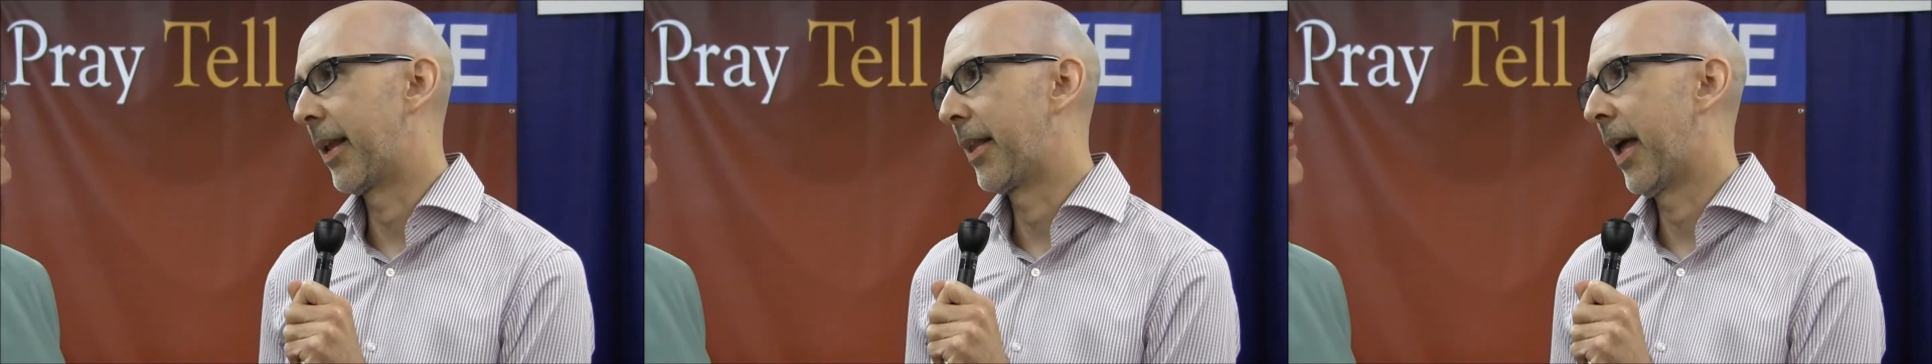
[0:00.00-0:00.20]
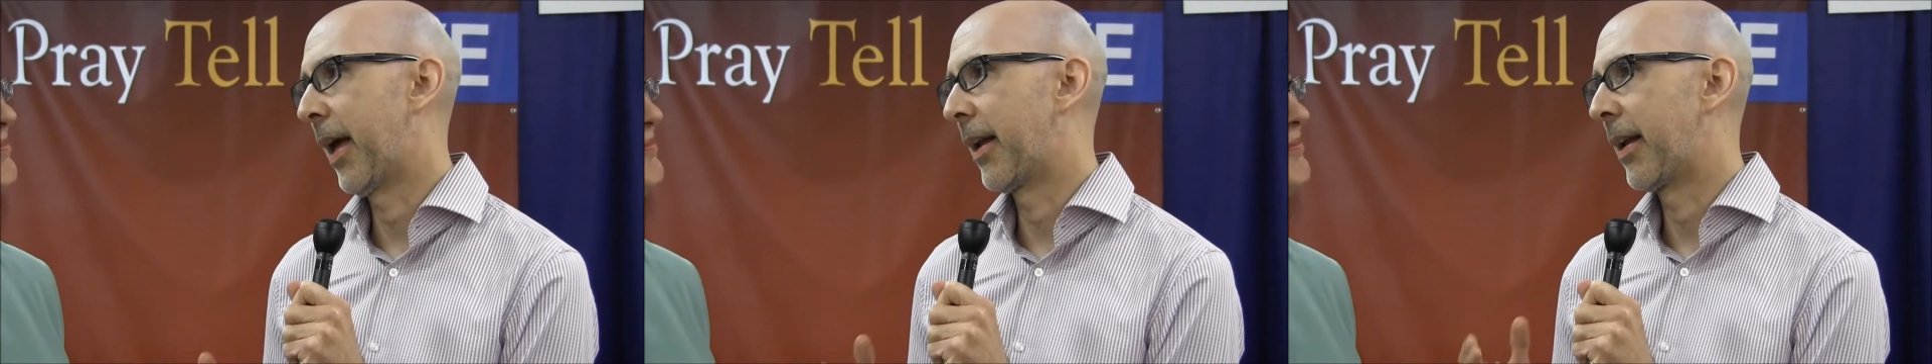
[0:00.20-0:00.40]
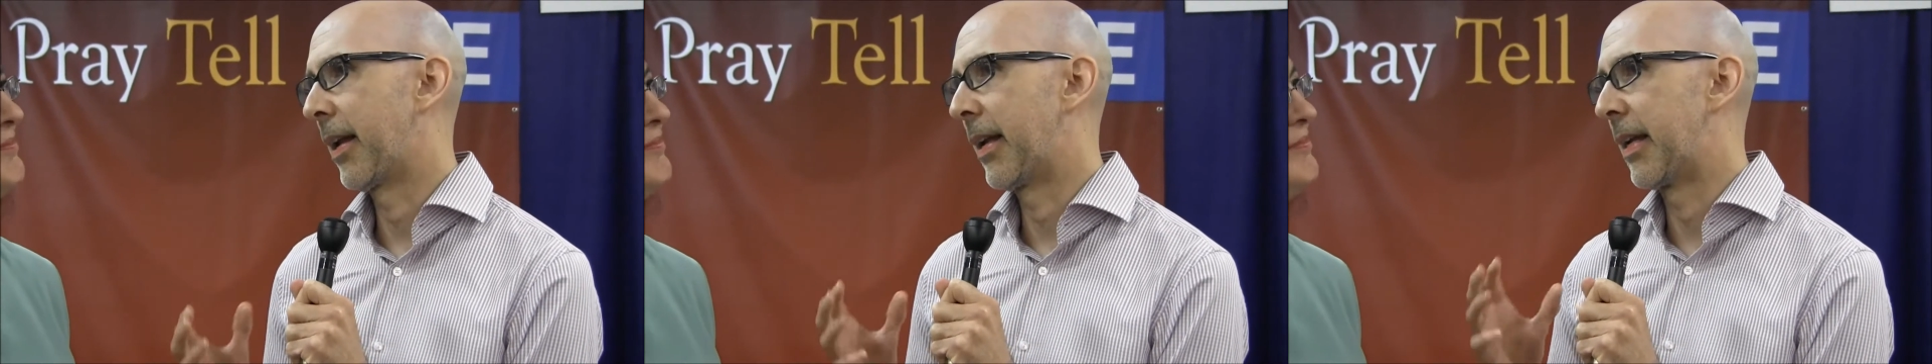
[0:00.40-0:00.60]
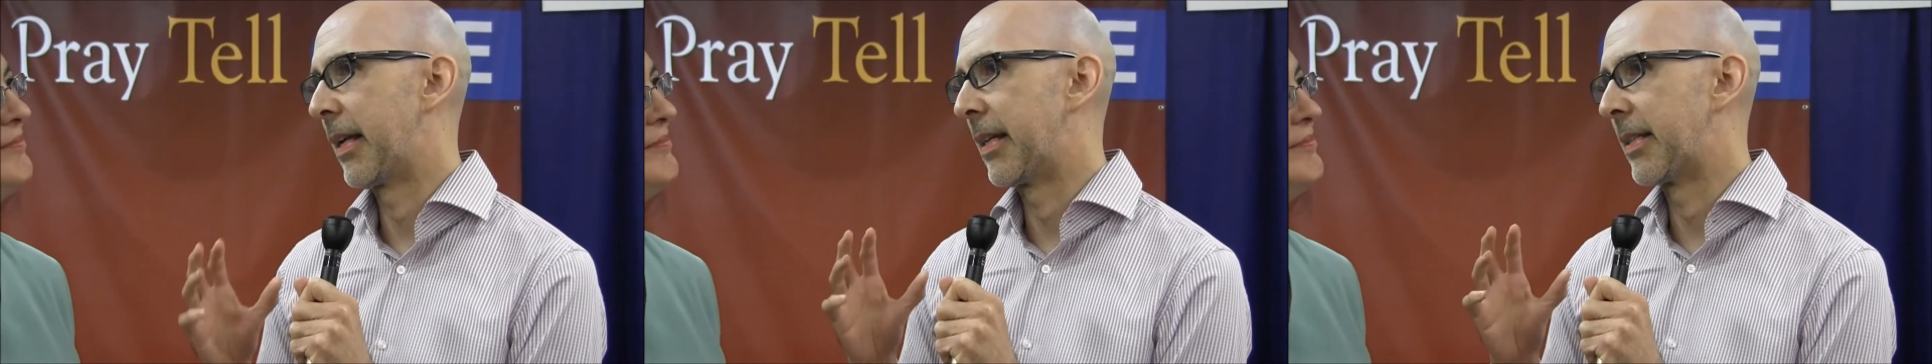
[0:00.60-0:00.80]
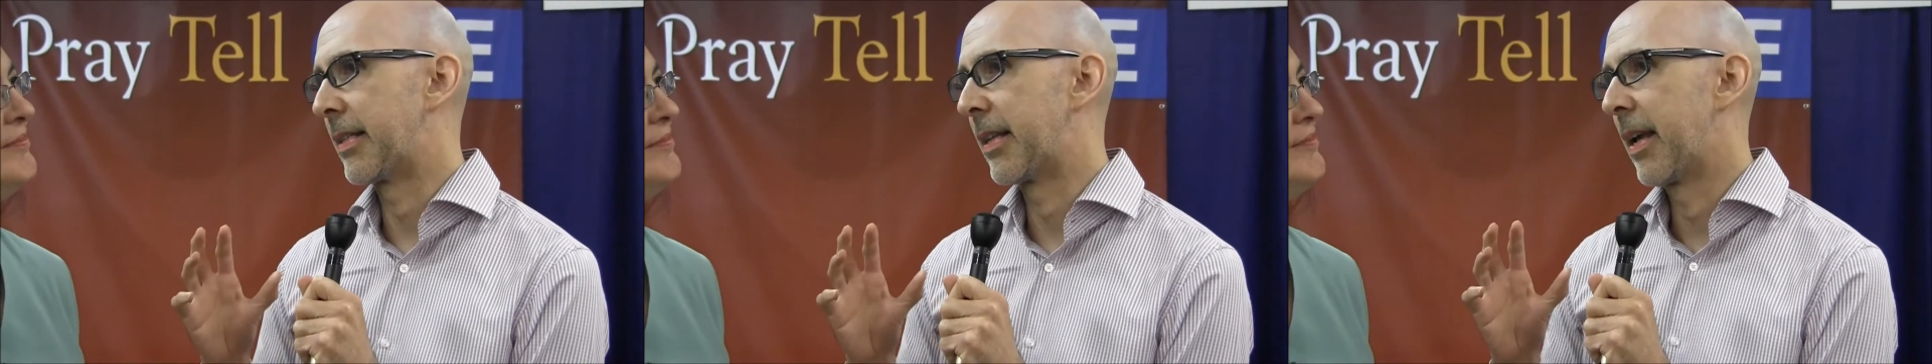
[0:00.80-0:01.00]
and that
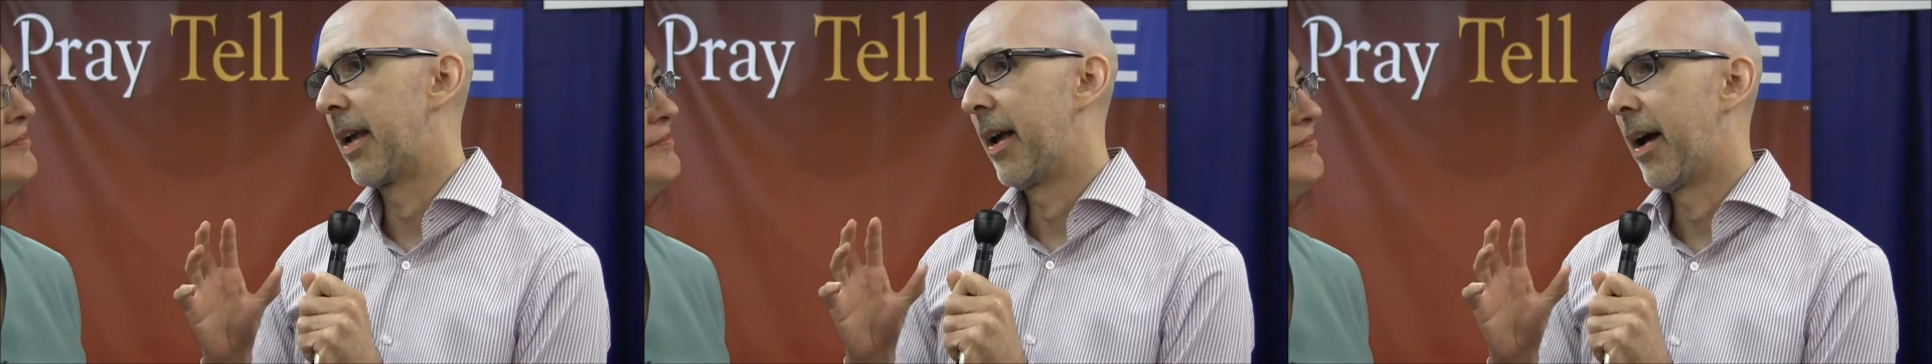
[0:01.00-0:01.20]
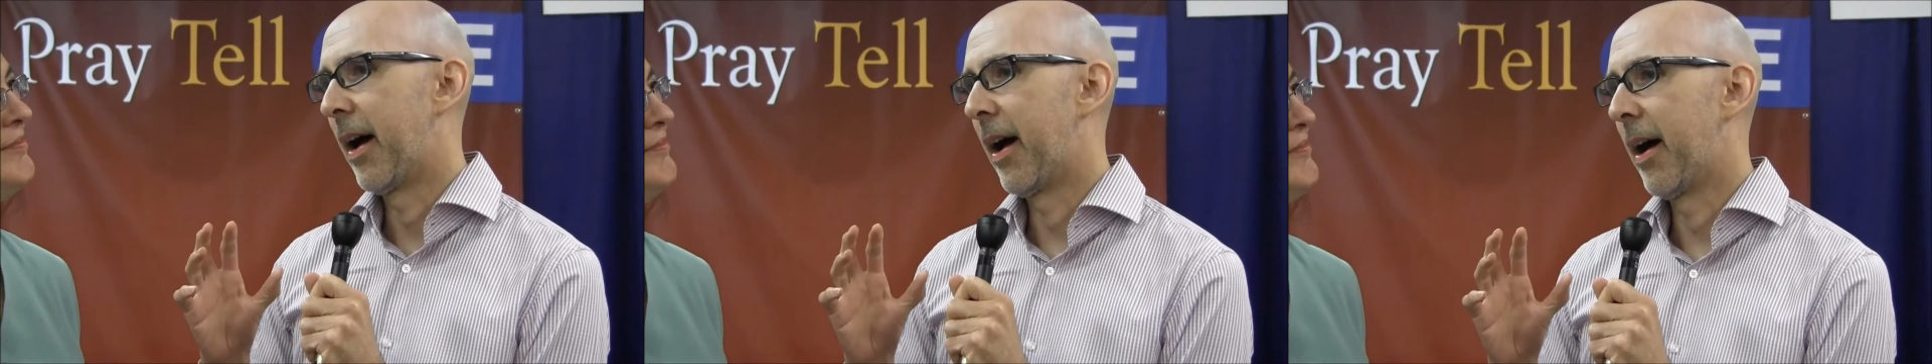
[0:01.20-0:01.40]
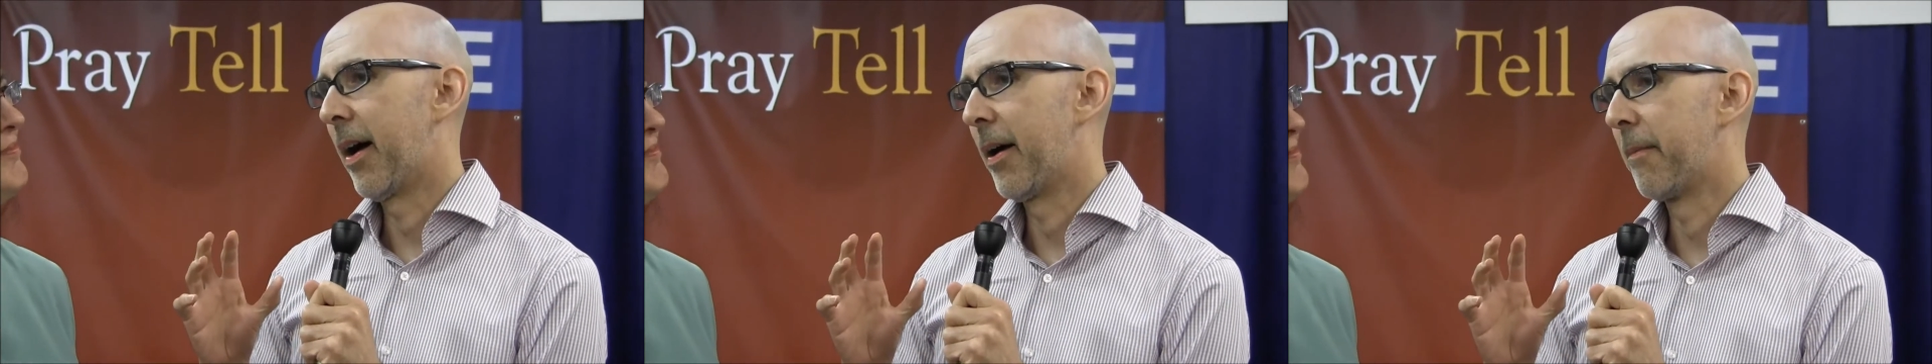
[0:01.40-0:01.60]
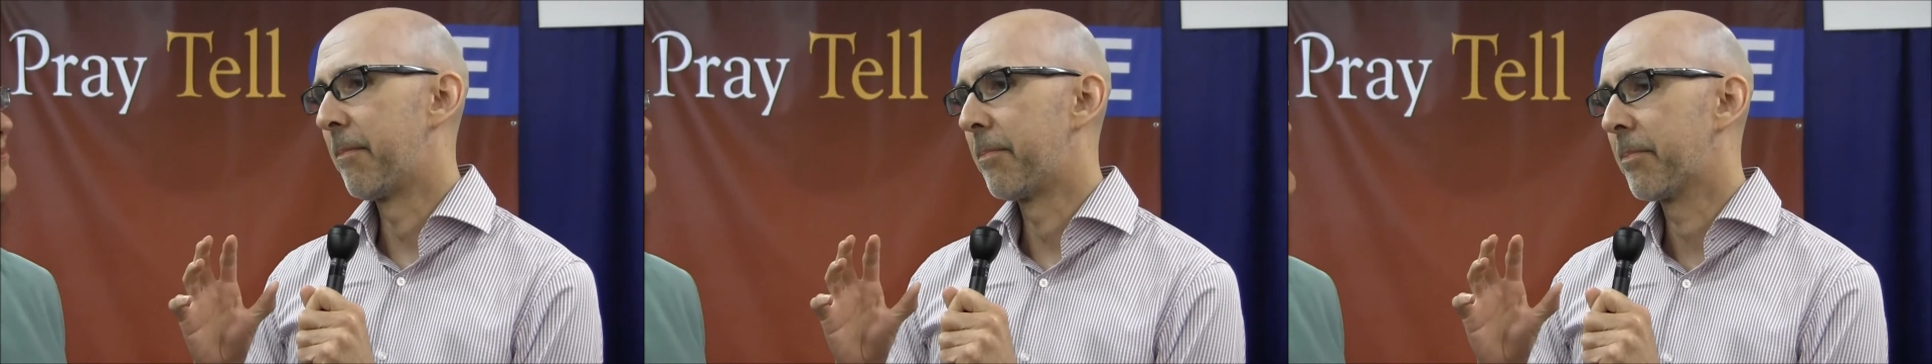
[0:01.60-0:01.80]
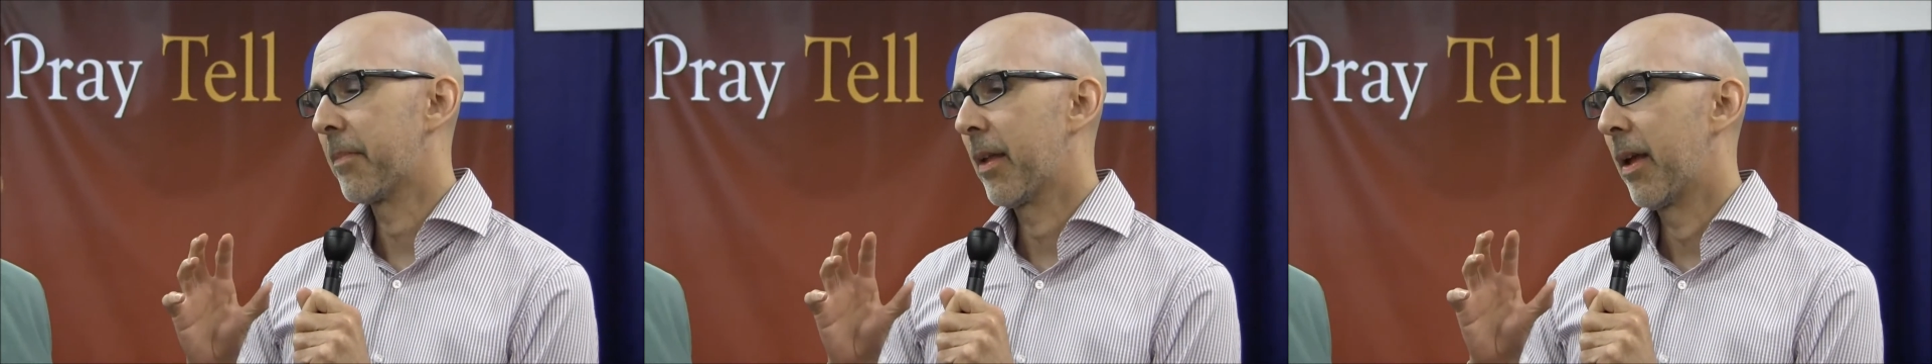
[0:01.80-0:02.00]
is um,